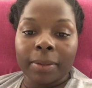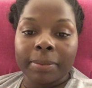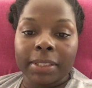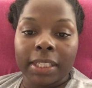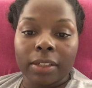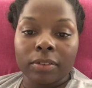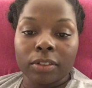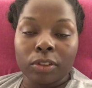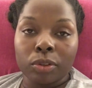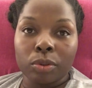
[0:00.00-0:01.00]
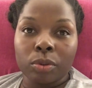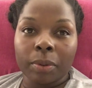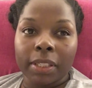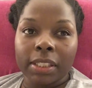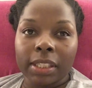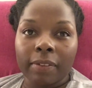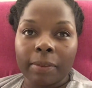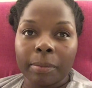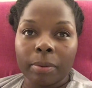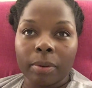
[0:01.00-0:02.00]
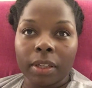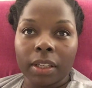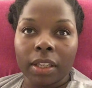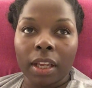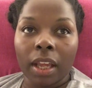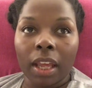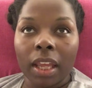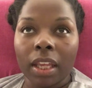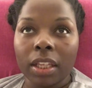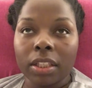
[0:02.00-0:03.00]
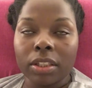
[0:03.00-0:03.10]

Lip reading: I was down to 227.8,